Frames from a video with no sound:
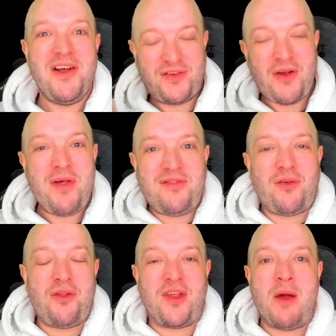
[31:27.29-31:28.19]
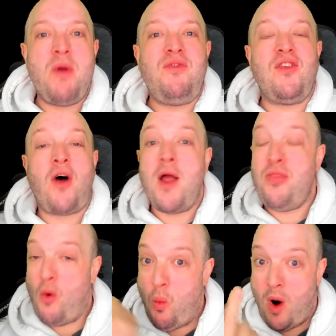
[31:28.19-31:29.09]
So that sort of thing. We've designed
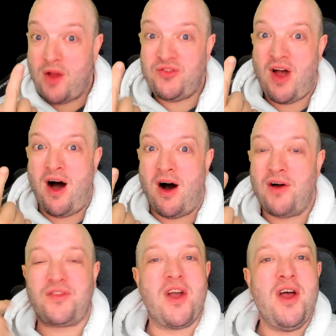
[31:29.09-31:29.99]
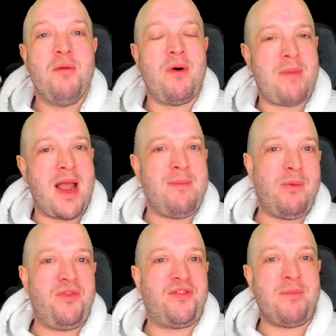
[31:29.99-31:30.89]
the one task, but maybe
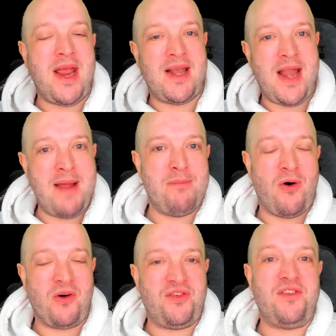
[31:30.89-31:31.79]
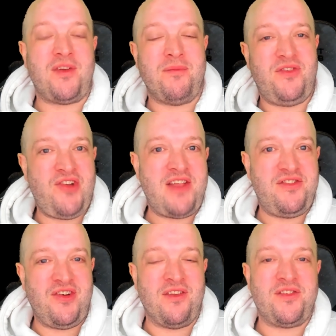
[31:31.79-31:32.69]
with some hidden hint boxes, some
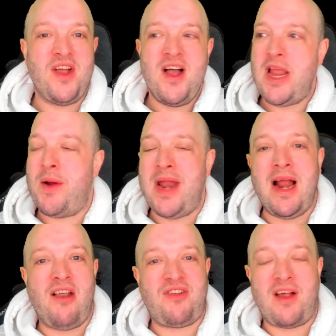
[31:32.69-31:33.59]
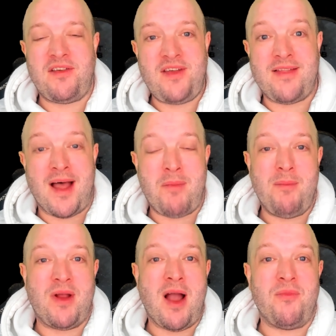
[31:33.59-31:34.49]
suggestions. In English, as I said, that might
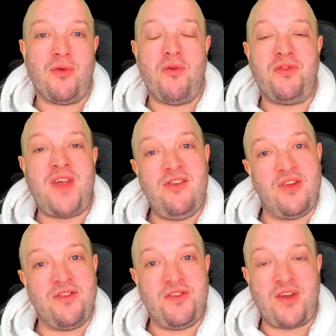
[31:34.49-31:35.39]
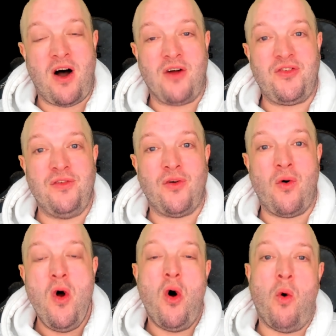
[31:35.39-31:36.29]
become sort of sentence starters or
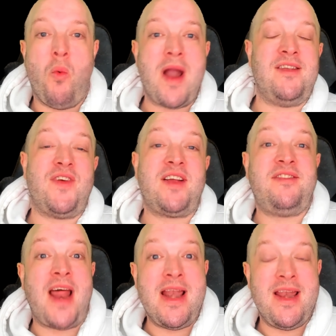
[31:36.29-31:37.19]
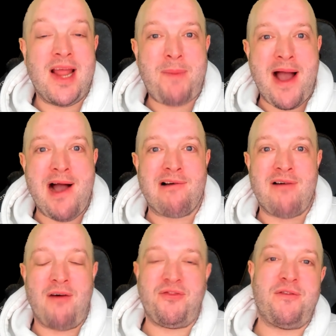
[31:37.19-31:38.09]
ways of extending a
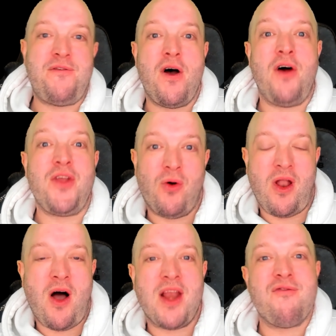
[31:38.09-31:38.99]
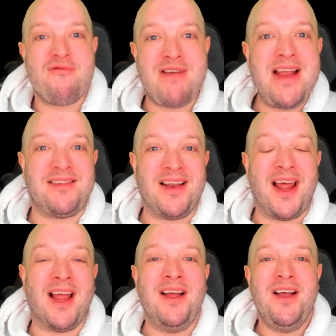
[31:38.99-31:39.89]
paragraph to further your line of
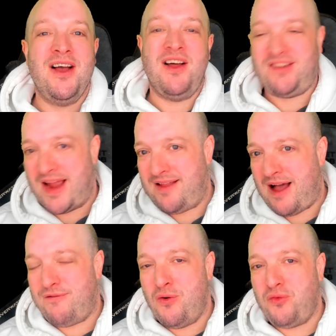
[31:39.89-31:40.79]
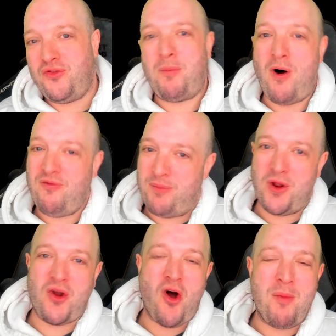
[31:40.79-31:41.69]
reasoning. Take that full stop off, put
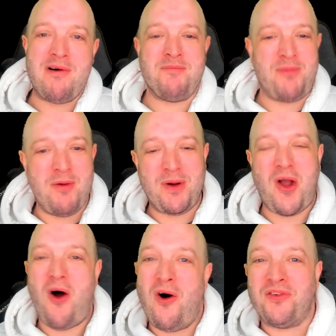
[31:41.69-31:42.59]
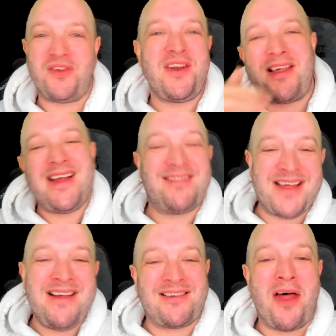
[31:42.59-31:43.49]
a comma and put because,
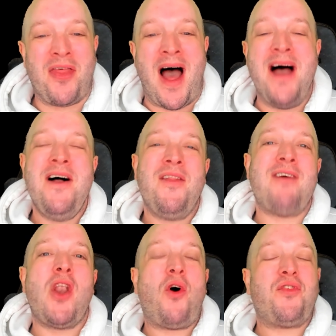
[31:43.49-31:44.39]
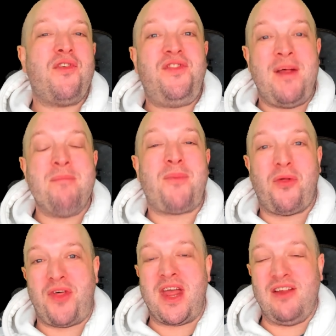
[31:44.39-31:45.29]
things like that. There are lots of simple
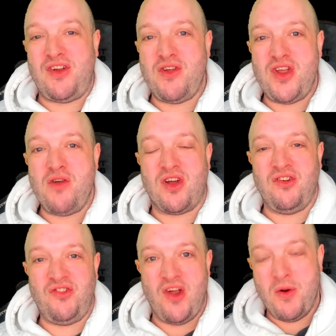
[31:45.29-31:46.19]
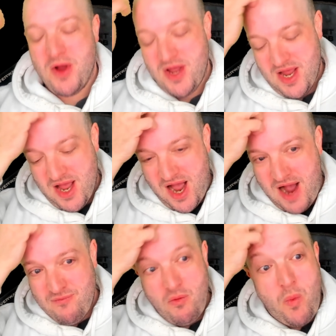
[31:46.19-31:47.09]
things you can do.
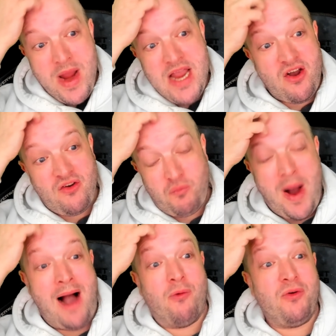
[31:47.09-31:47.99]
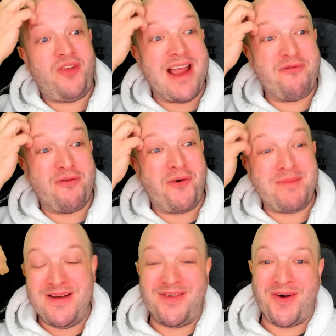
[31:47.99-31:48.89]
Dave, we've already
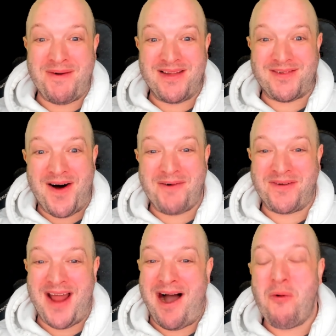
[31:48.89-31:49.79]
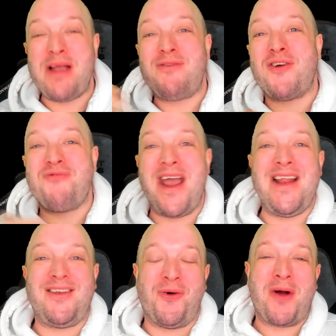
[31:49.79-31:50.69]
been talking about this for half an hour. We could
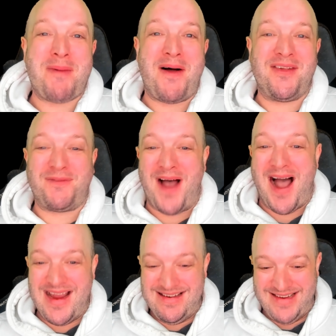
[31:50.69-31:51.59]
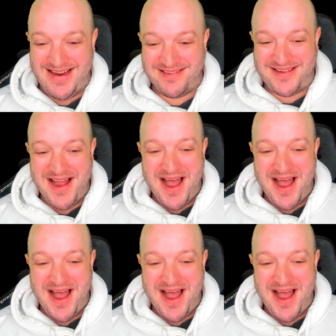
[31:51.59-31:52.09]
really talk about this for ages.